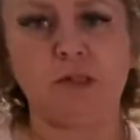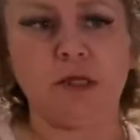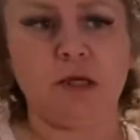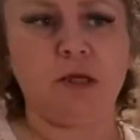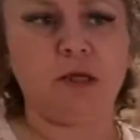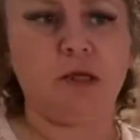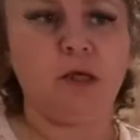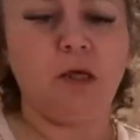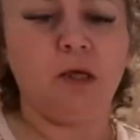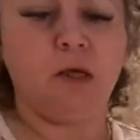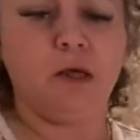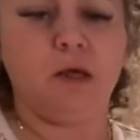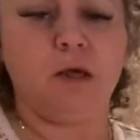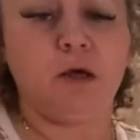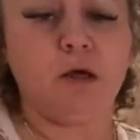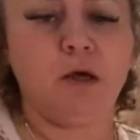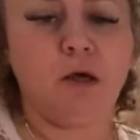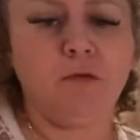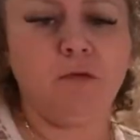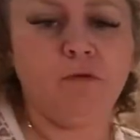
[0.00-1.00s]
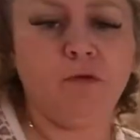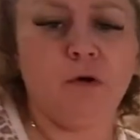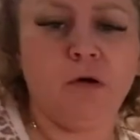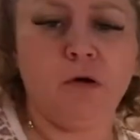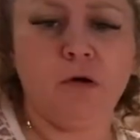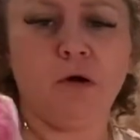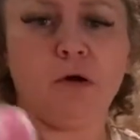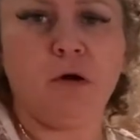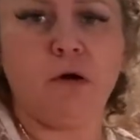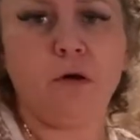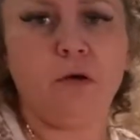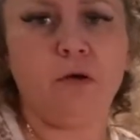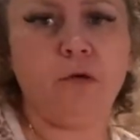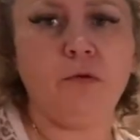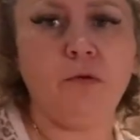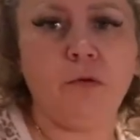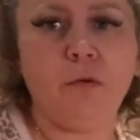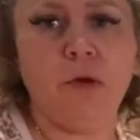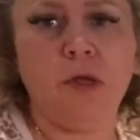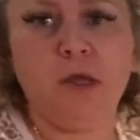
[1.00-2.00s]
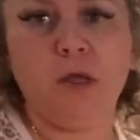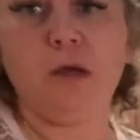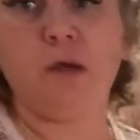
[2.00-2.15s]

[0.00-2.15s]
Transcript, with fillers: I cover her all the way